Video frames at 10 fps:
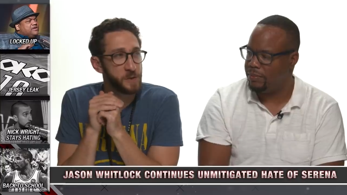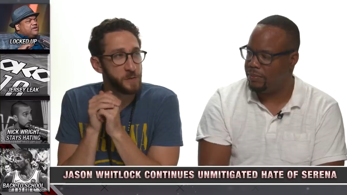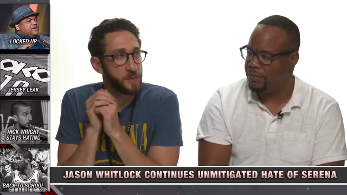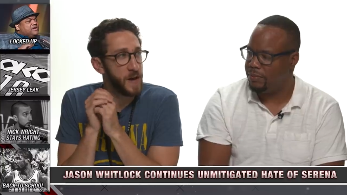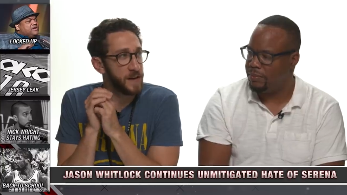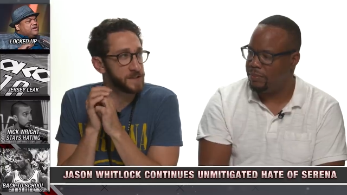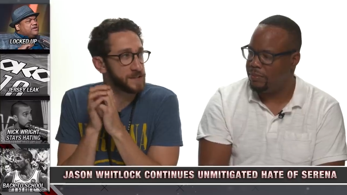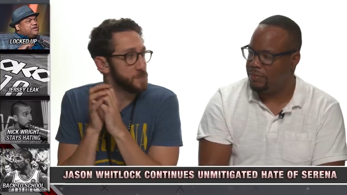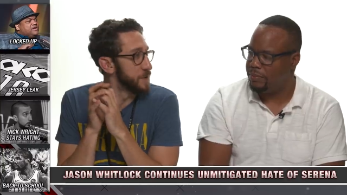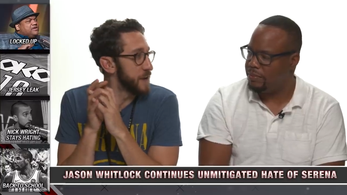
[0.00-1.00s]
Speaker 1: to not
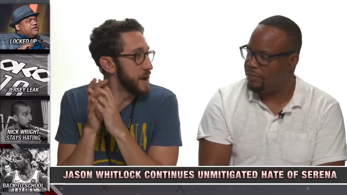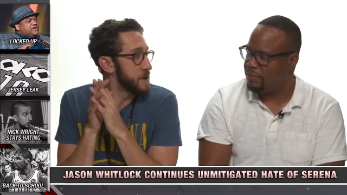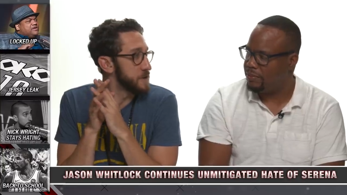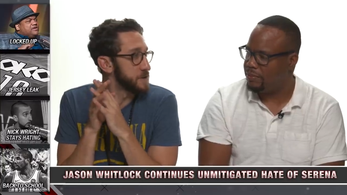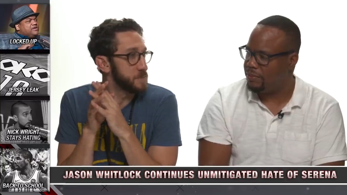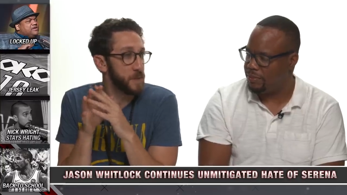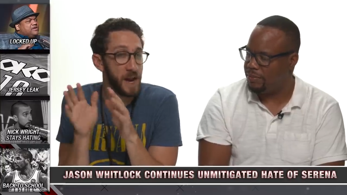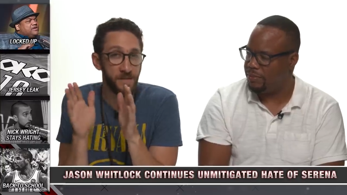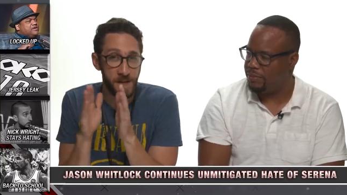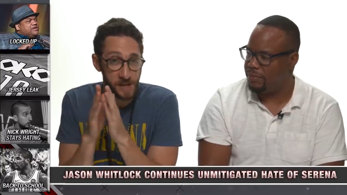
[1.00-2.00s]
split hairs, mm.
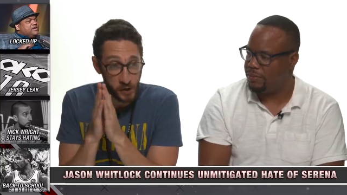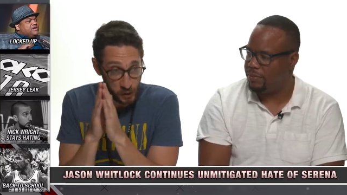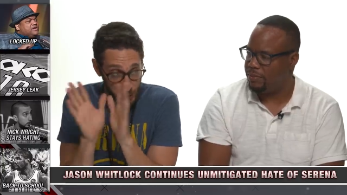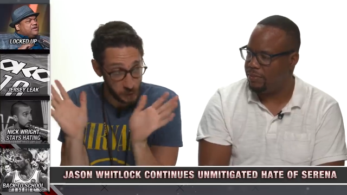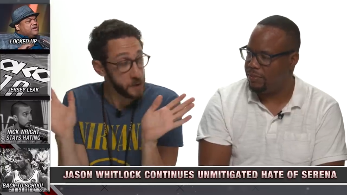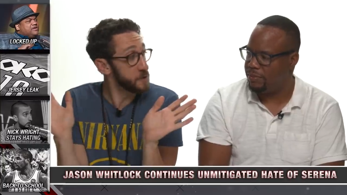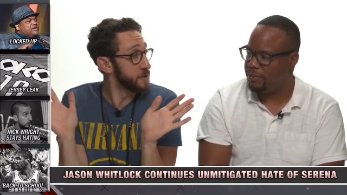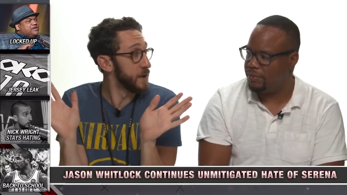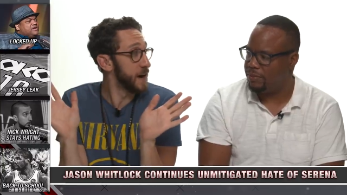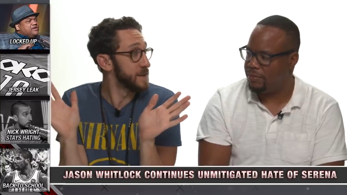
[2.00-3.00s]
but have a clear
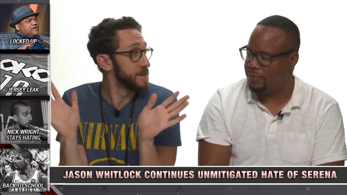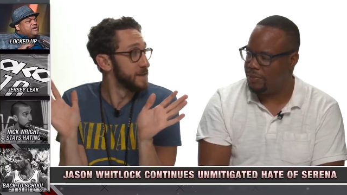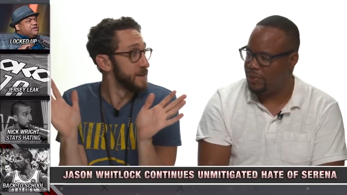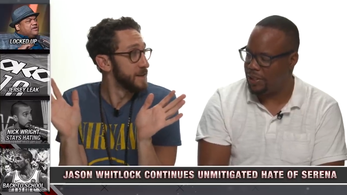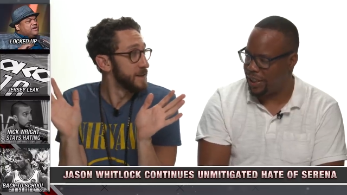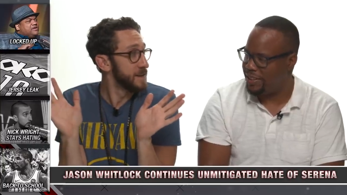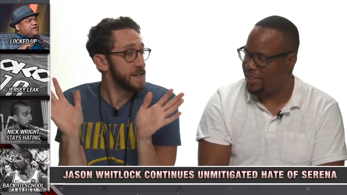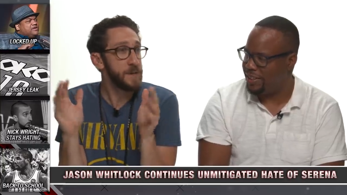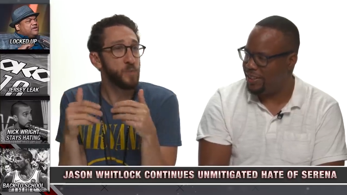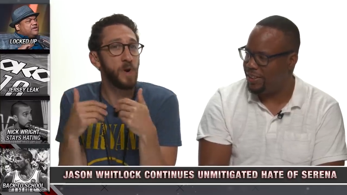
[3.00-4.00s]
divide. Yes.
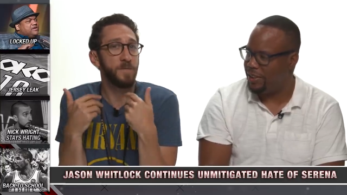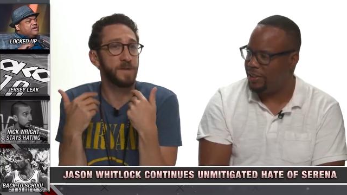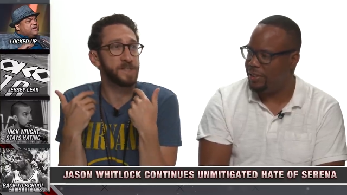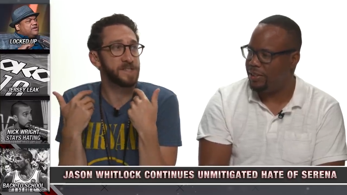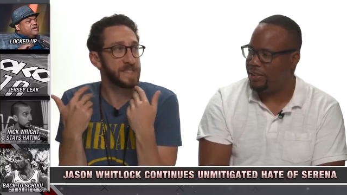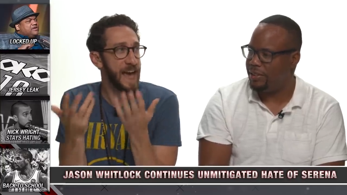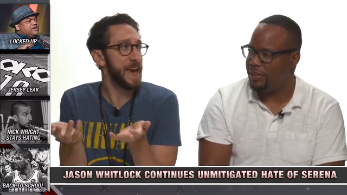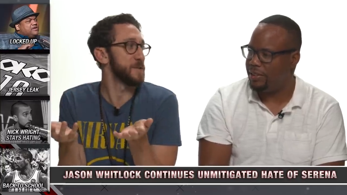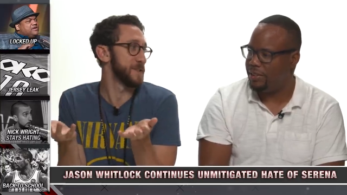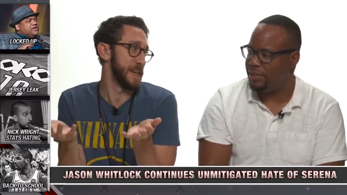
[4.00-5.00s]
He referenced
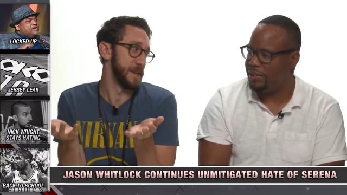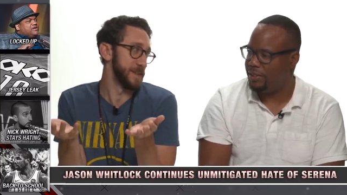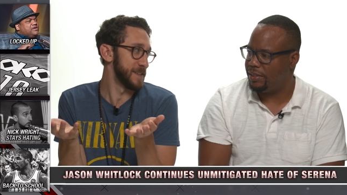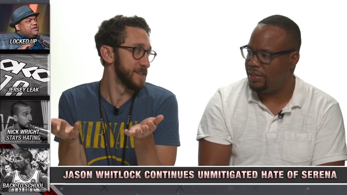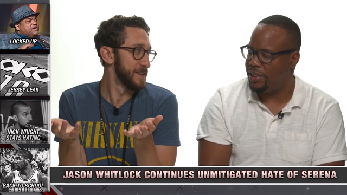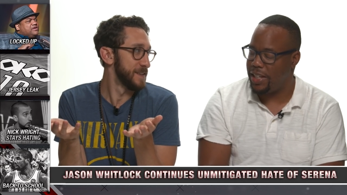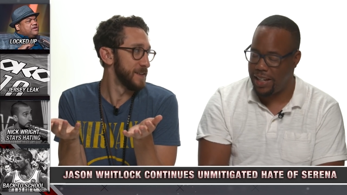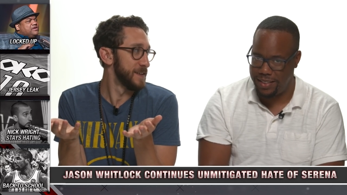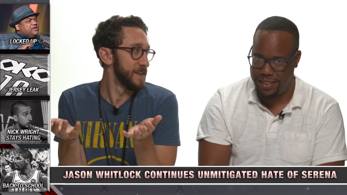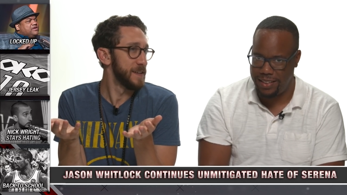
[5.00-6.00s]
tattletaling.
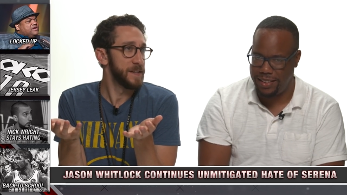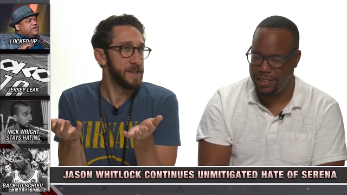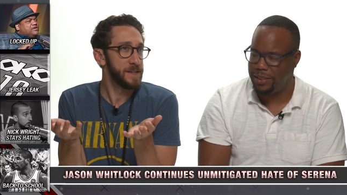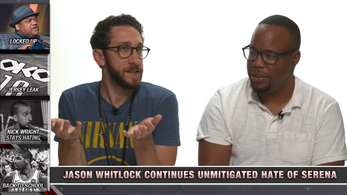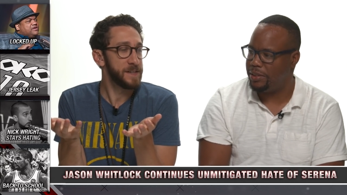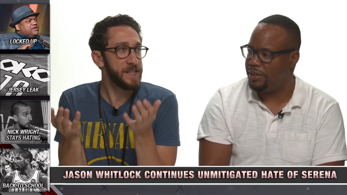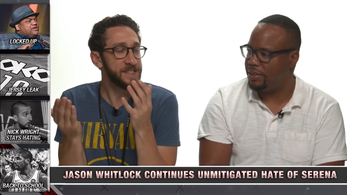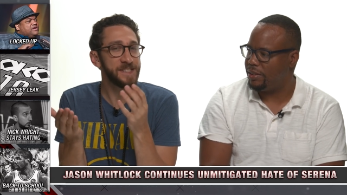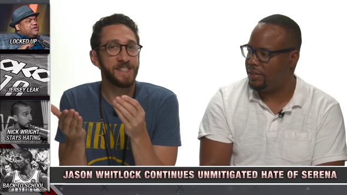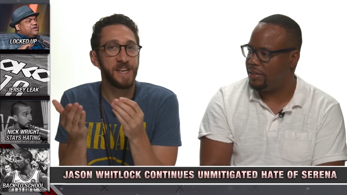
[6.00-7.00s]
Yes.
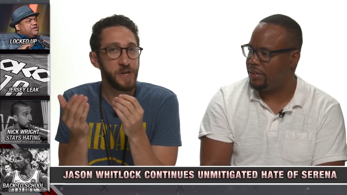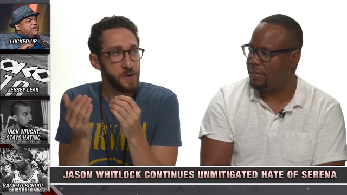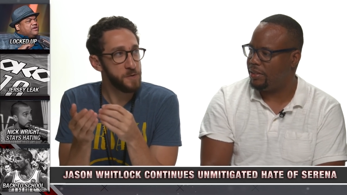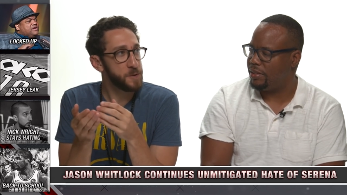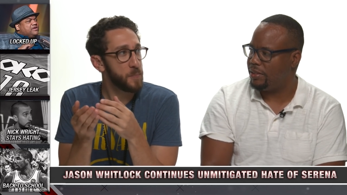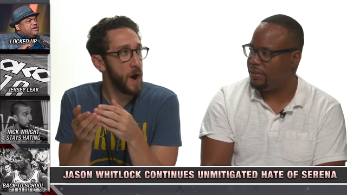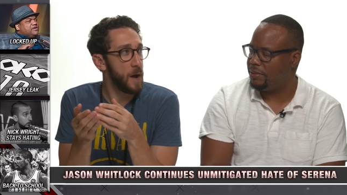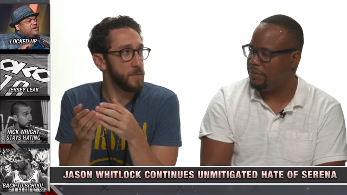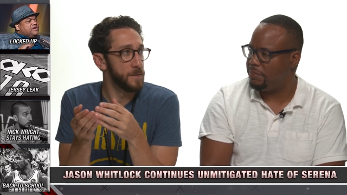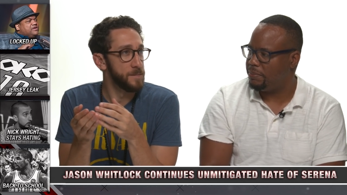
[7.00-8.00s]
This is a huge
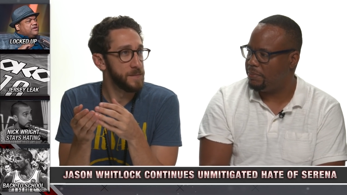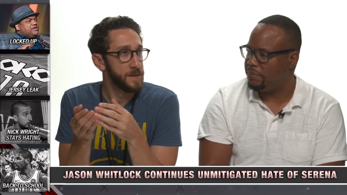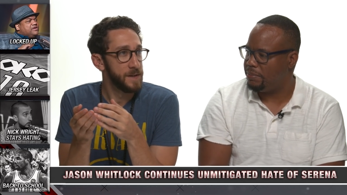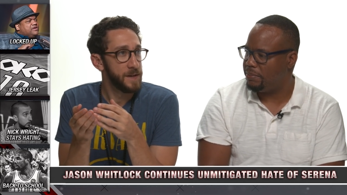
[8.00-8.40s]
problem